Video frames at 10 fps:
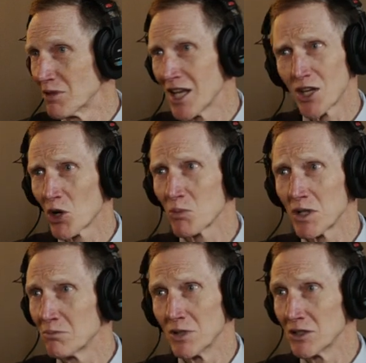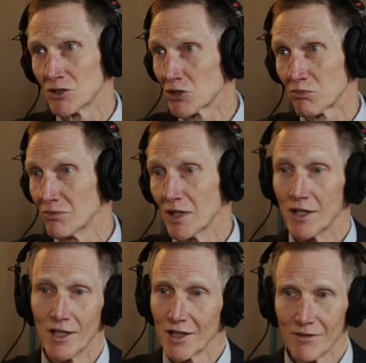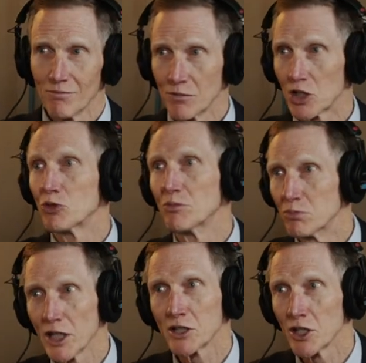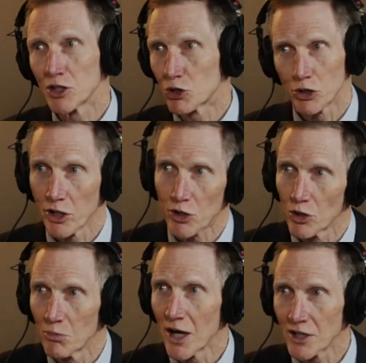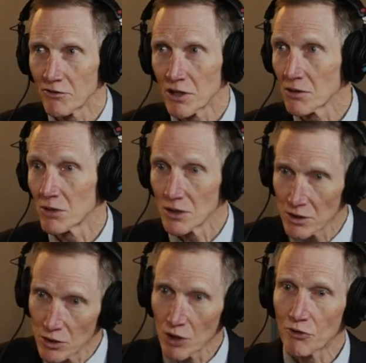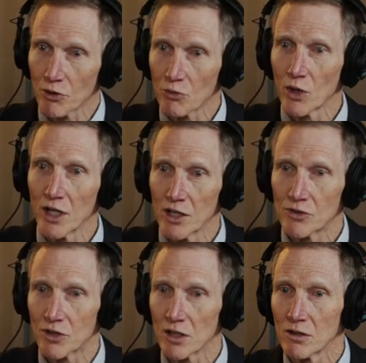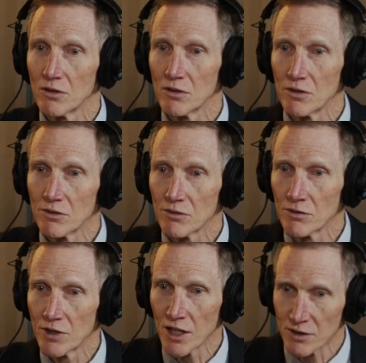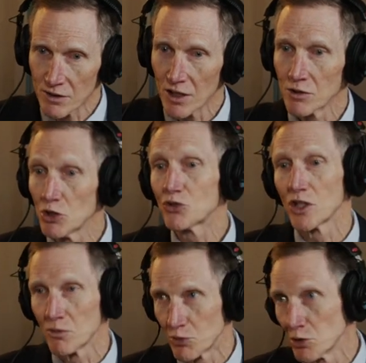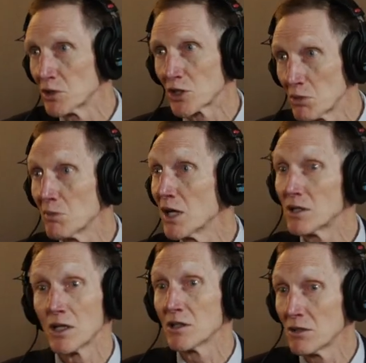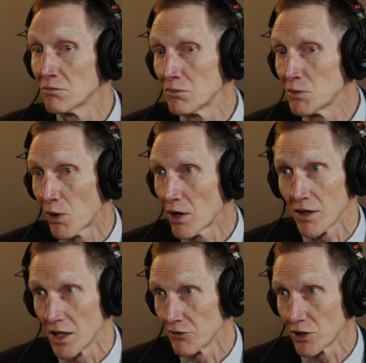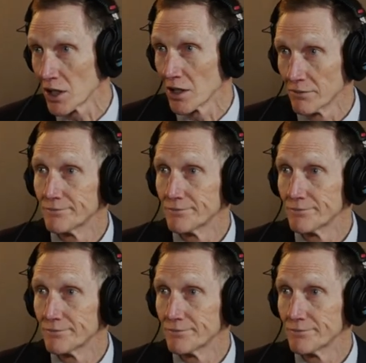and I don't mean being just blatantly critical about everything, but look for ways yeah. that that uh, you see improvement could be made, and then be part of that if you can.